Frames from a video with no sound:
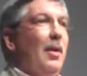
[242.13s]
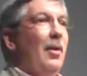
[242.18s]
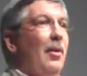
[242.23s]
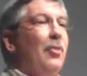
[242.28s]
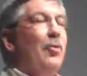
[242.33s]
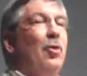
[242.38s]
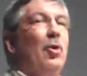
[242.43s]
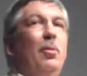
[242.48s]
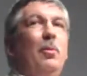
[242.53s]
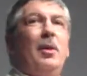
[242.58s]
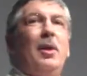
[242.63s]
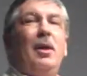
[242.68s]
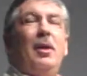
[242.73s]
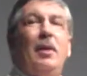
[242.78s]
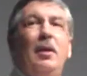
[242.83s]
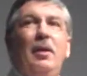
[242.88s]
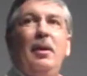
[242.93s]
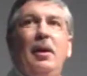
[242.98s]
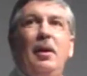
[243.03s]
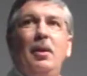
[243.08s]
Threw them
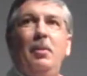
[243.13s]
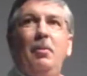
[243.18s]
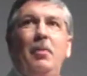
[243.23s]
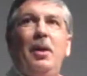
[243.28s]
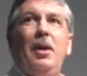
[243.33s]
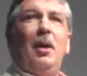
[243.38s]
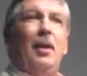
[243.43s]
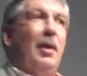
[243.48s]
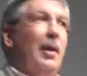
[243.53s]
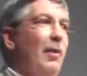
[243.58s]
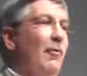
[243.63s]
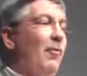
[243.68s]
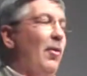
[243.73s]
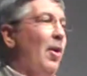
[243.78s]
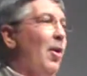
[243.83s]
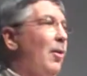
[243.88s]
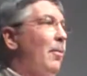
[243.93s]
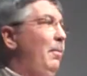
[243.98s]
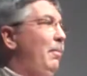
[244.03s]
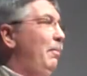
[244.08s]
in a manila
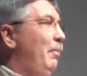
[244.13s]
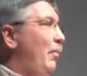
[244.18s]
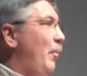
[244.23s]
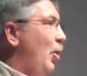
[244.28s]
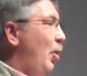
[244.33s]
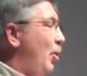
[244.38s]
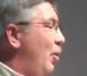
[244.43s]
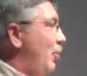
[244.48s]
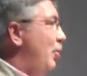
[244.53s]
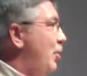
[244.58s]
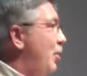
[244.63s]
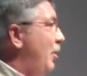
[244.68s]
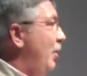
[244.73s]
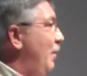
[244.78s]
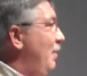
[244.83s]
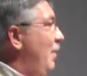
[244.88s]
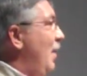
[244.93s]
envelope, used,